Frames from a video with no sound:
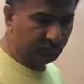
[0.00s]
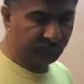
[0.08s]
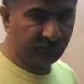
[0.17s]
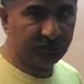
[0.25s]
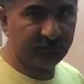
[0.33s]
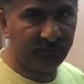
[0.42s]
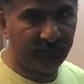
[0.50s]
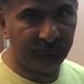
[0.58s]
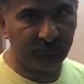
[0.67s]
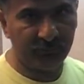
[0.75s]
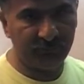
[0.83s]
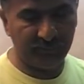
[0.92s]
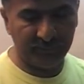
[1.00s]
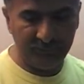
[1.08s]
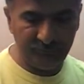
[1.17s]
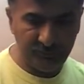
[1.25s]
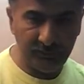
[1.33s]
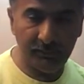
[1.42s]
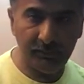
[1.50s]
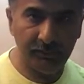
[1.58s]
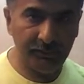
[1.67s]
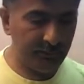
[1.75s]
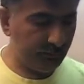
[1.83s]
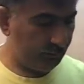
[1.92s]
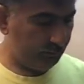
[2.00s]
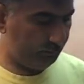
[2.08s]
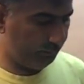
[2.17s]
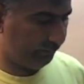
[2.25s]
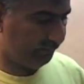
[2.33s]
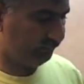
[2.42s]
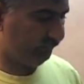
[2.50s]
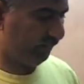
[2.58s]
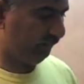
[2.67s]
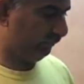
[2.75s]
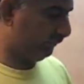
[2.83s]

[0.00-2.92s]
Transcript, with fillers: the first 5 questions are easy, the next 5 are